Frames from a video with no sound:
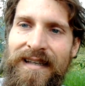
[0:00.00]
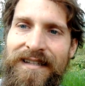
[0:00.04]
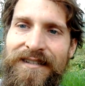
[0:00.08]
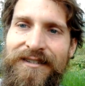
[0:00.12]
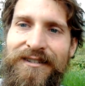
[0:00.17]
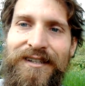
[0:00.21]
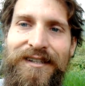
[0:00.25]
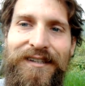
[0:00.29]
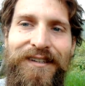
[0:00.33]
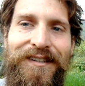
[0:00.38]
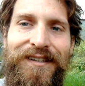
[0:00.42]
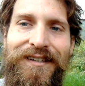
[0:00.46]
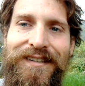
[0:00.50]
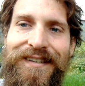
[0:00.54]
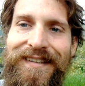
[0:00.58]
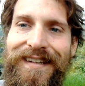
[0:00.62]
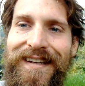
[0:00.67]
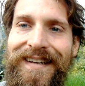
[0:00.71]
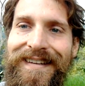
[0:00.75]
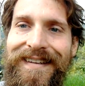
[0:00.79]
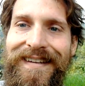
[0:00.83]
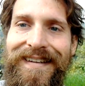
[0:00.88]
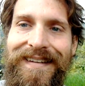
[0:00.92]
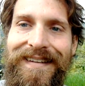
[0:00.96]
She looked
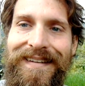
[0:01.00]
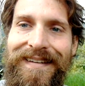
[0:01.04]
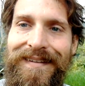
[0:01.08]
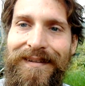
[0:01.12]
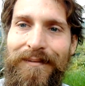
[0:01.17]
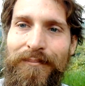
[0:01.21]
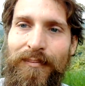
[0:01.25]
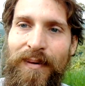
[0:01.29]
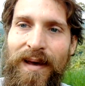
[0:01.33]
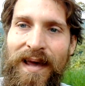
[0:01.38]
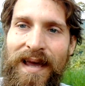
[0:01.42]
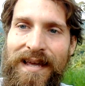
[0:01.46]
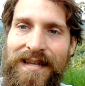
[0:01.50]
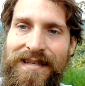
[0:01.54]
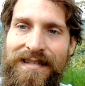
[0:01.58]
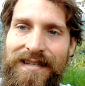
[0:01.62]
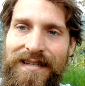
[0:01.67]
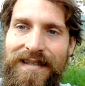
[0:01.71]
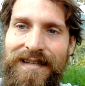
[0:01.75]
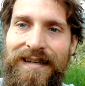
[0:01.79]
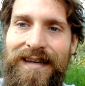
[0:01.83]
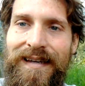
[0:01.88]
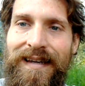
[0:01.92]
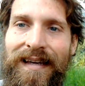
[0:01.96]
like a little
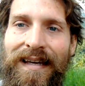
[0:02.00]
pansy,